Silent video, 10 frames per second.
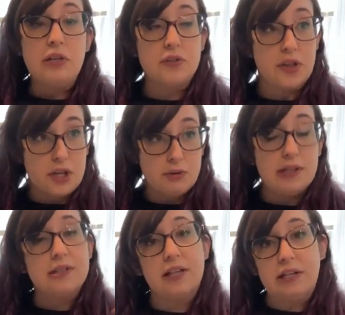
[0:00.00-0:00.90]
So then you
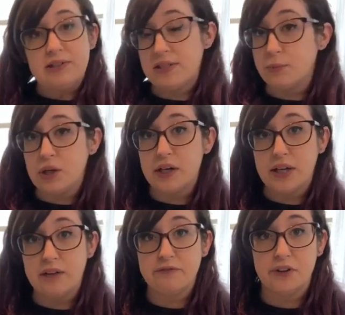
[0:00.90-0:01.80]
need to let it simmer
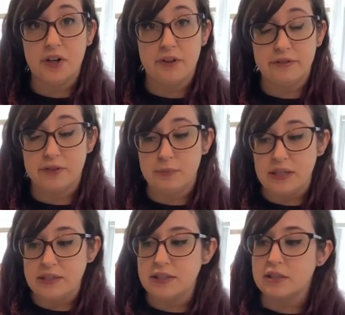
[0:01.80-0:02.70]
again for another few
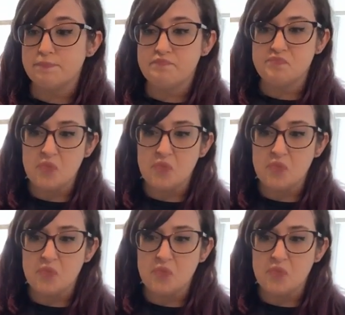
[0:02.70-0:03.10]
minutes.